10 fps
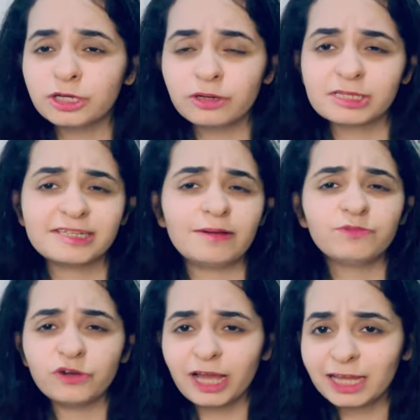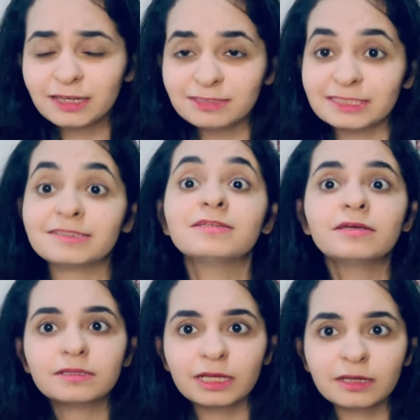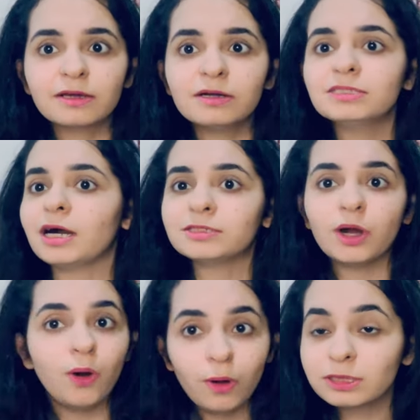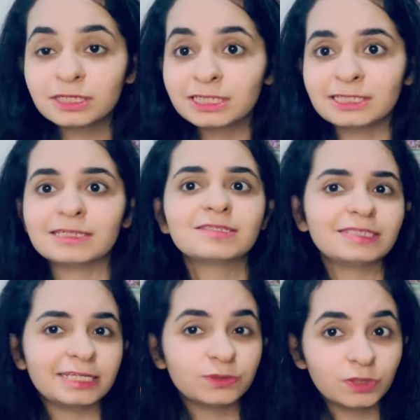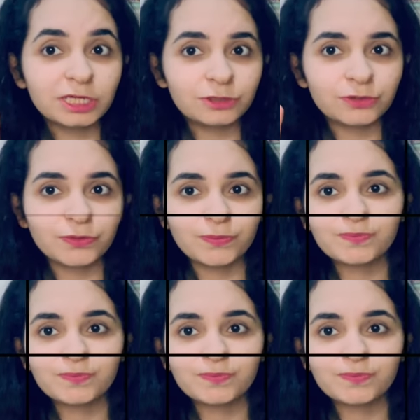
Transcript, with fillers: your exam for any reason, then here are all the details that you need to know.